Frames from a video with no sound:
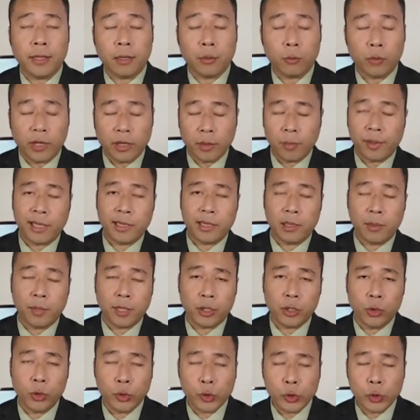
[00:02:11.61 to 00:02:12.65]
that while the
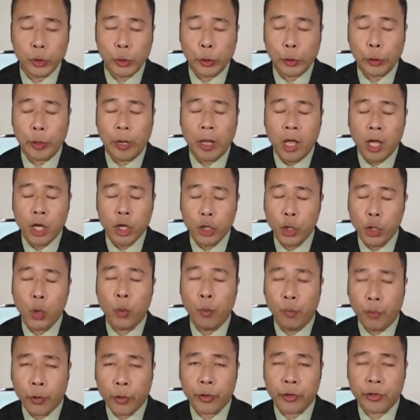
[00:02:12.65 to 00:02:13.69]
pandemic knows no
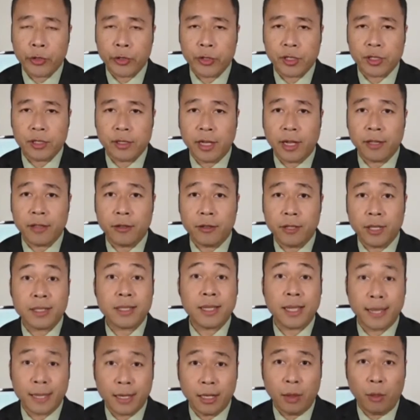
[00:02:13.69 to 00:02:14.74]
borders, neither
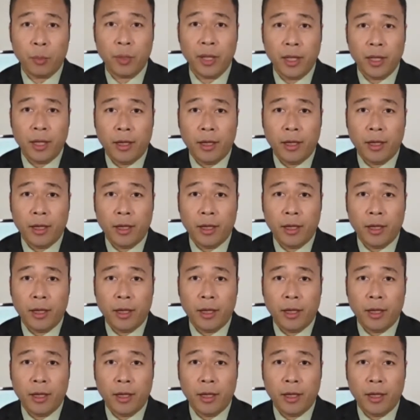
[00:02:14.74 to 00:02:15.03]
does help